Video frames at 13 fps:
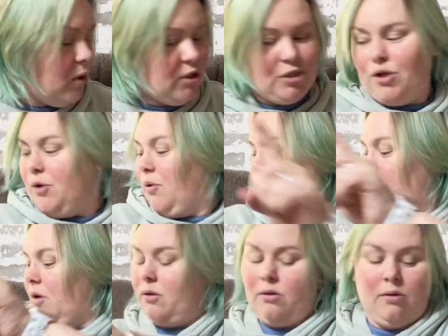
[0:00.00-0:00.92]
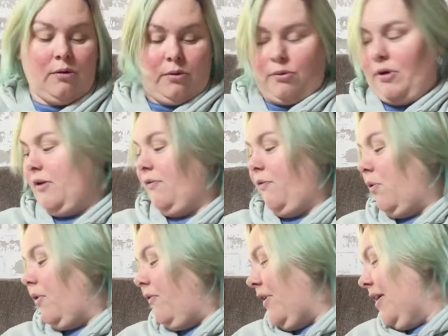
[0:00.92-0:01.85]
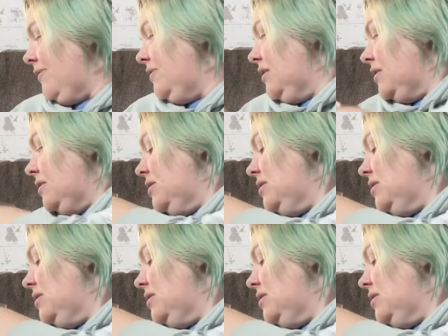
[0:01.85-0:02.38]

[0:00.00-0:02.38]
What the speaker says: 1, 2, 3, 4, 5, 6,